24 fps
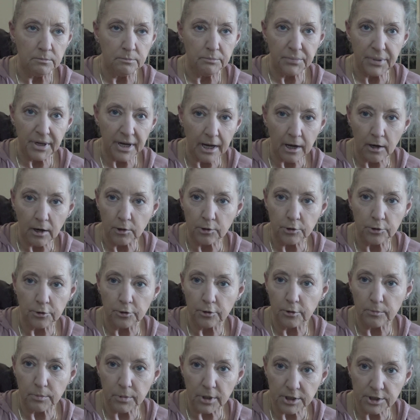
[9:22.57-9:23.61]
powder
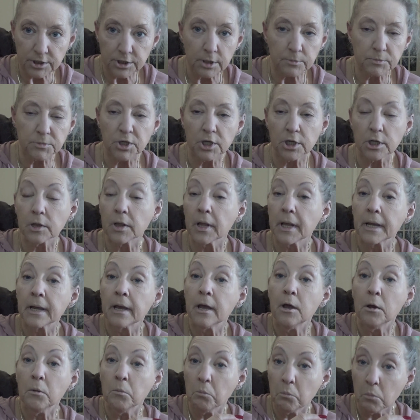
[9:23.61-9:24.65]
brush. I'm talking like
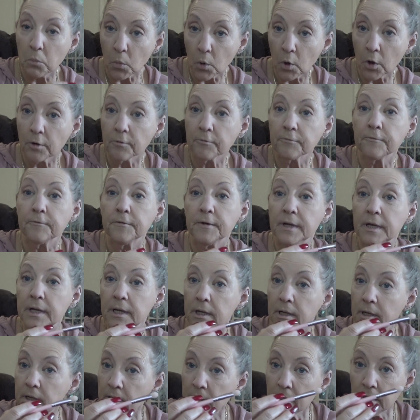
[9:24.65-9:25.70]

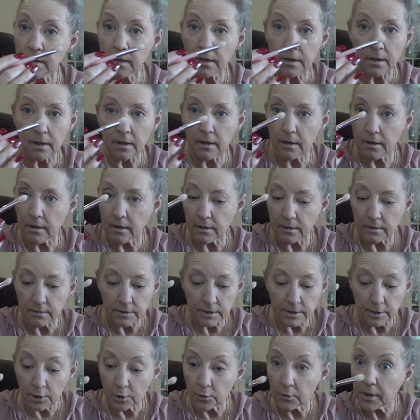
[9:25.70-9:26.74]
Morphe, you
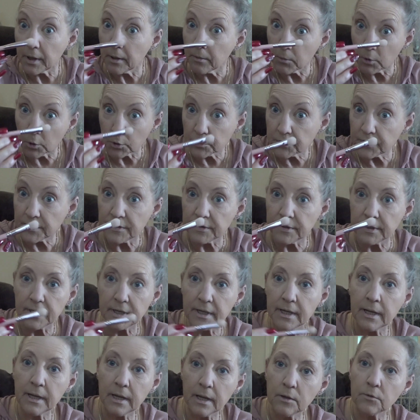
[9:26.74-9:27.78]
know,
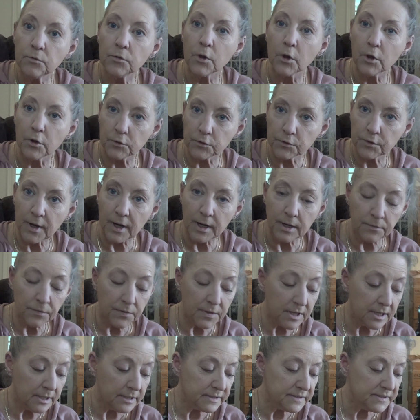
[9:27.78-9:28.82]
MOTD, those kind of
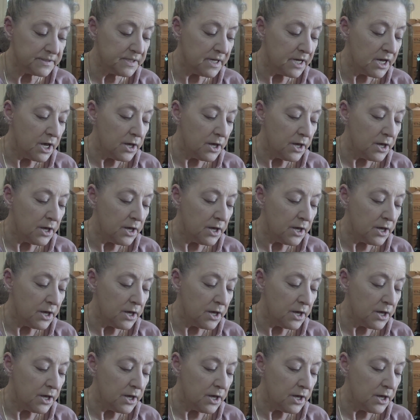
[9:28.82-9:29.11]
things.